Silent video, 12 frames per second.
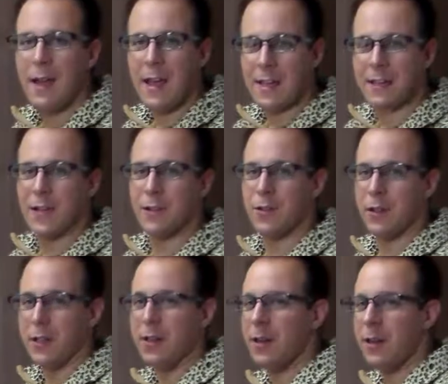that sounds
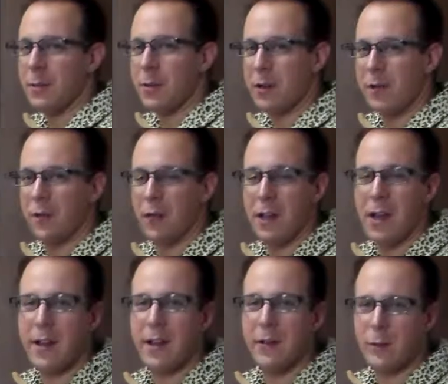really good, but in full
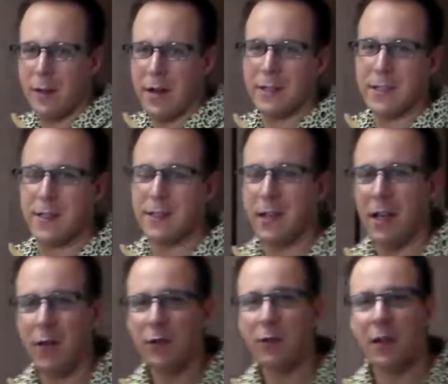auto and we're asking
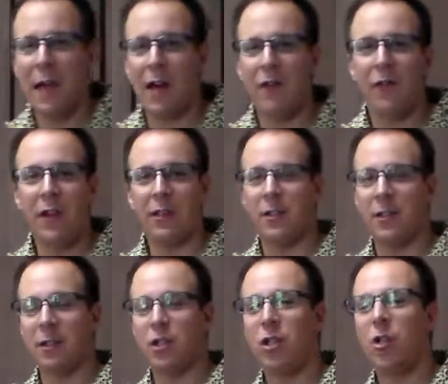ourselves, well, how fast
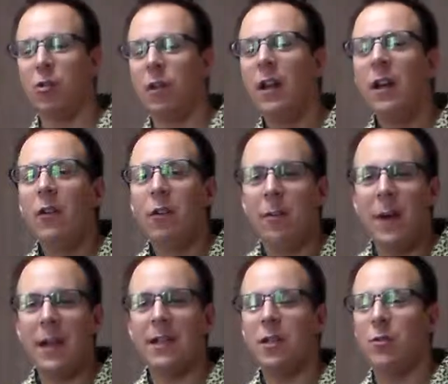does it shoot? Well,
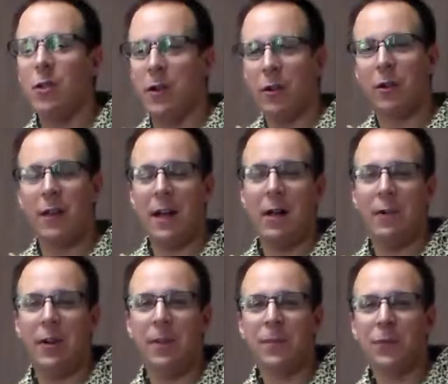mind you, we're in
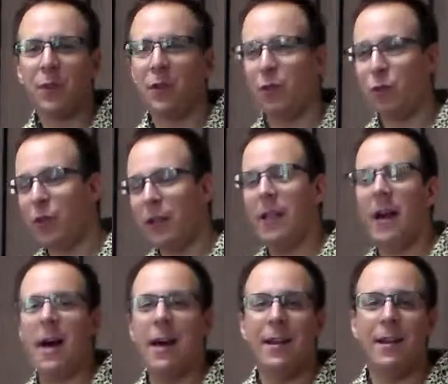Okinawa, where it's really
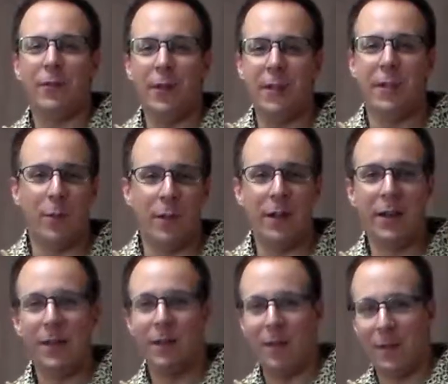hot and really
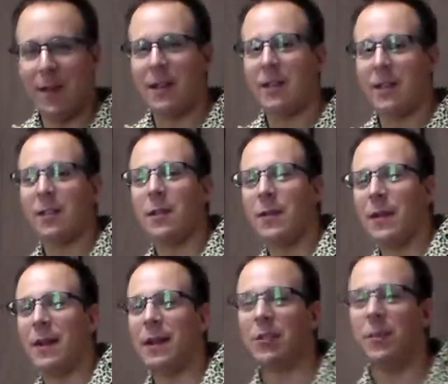humid, so the magazine's give
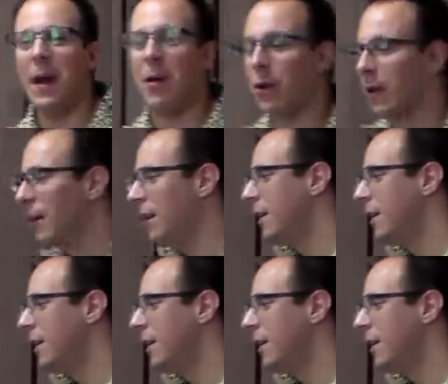you an extra power.